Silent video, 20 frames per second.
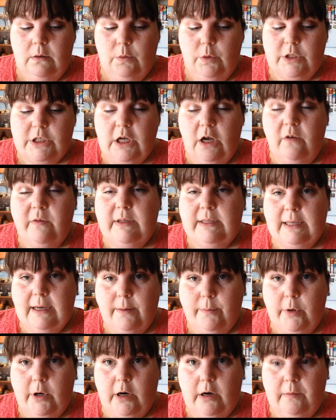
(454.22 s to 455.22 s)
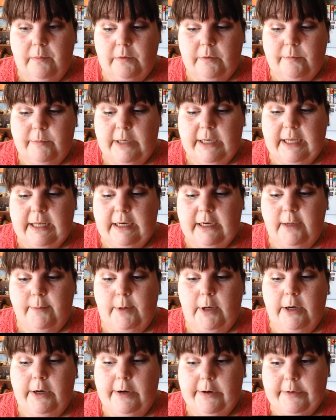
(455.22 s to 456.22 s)
We're solving that problem by getting him
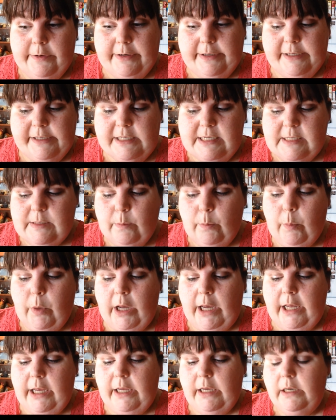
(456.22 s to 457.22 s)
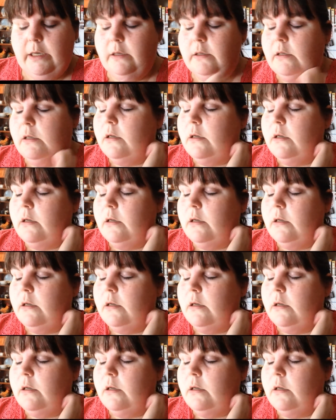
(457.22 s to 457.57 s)
a harness, but